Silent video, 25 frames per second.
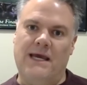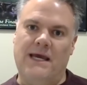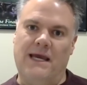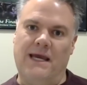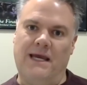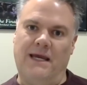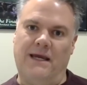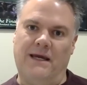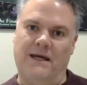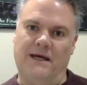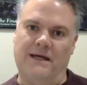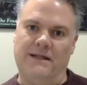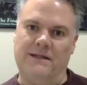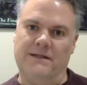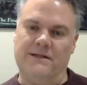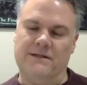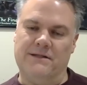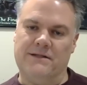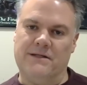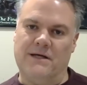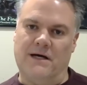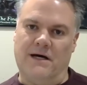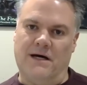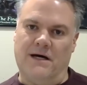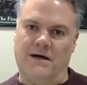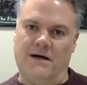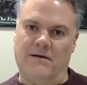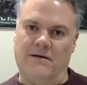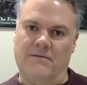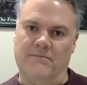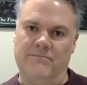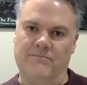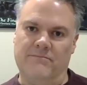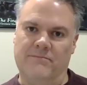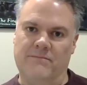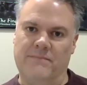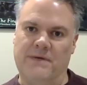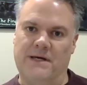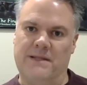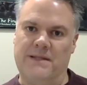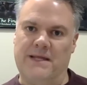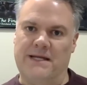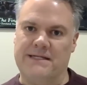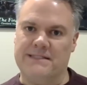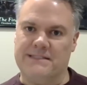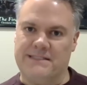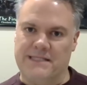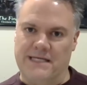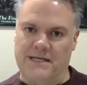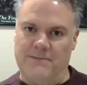and
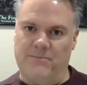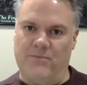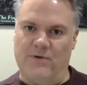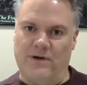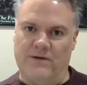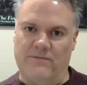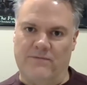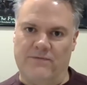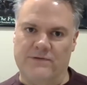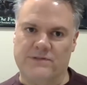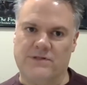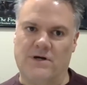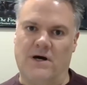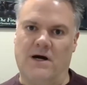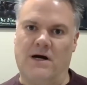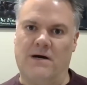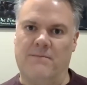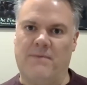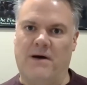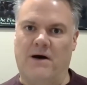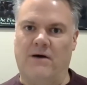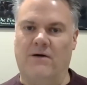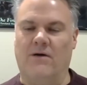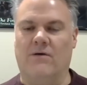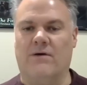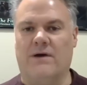then debrief and talk about,